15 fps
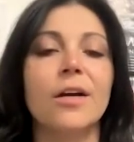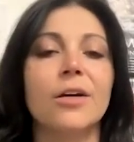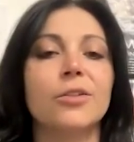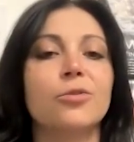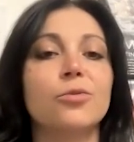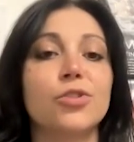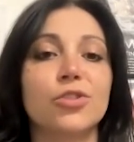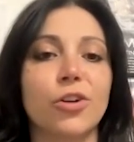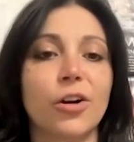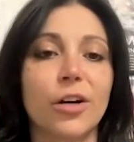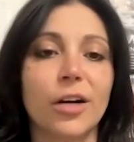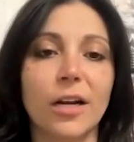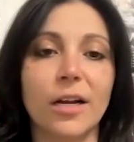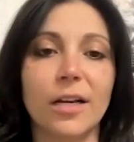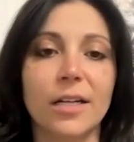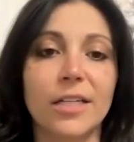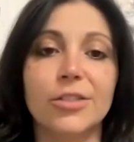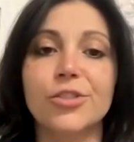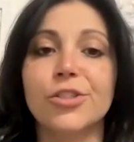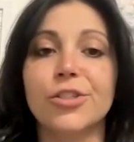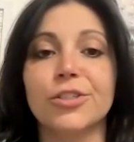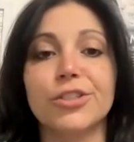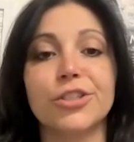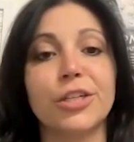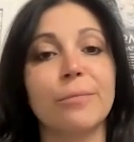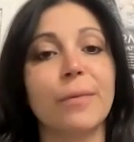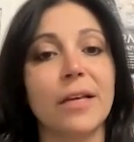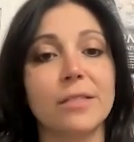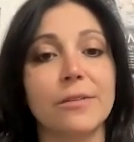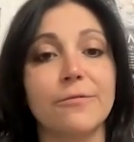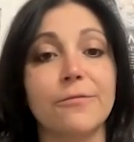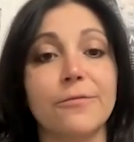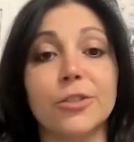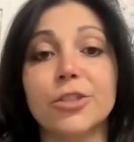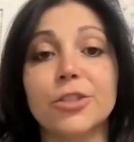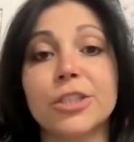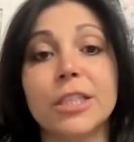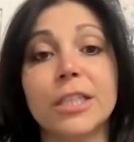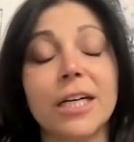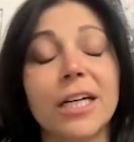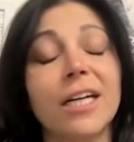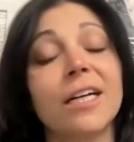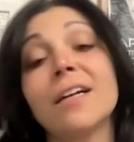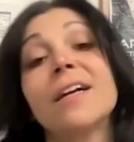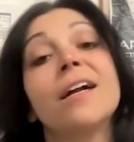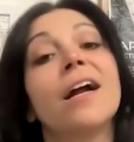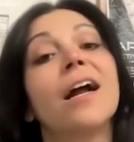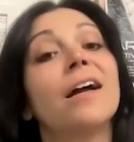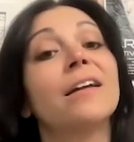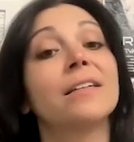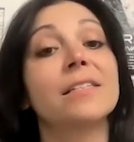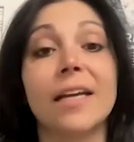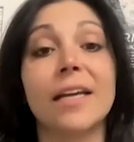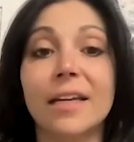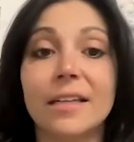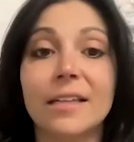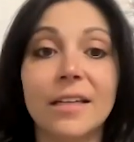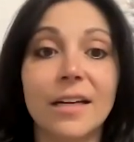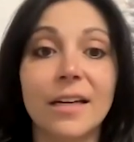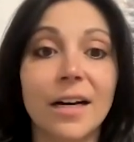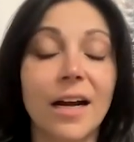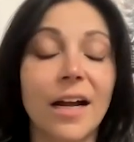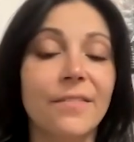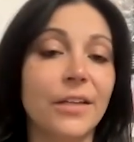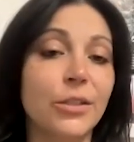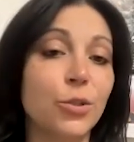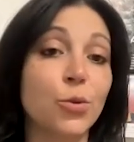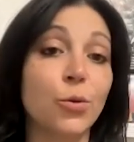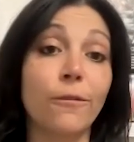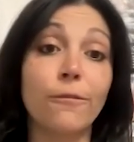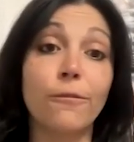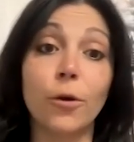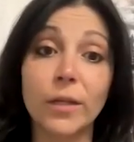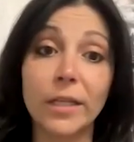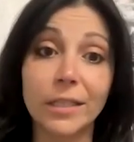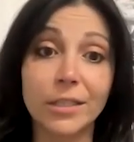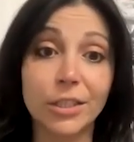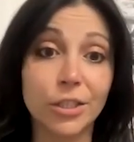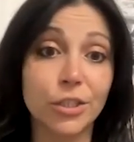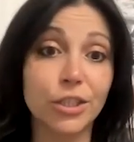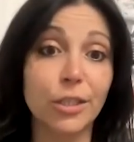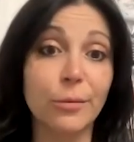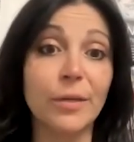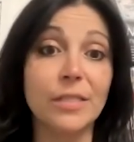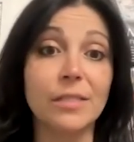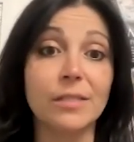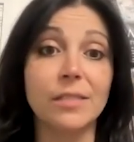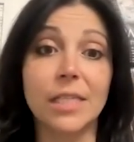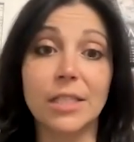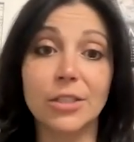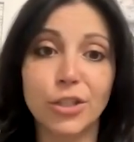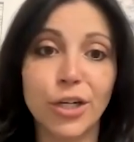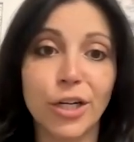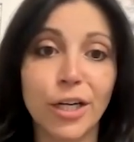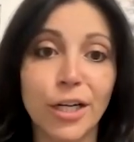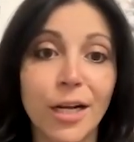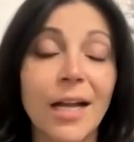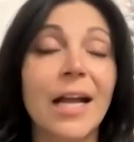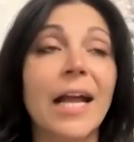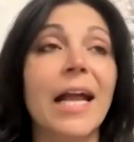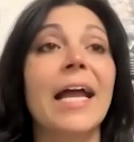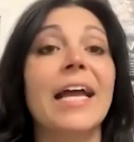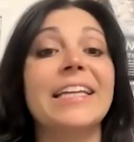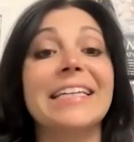You start an internship as a first year and a second year, and then you do a full internship as a senior. And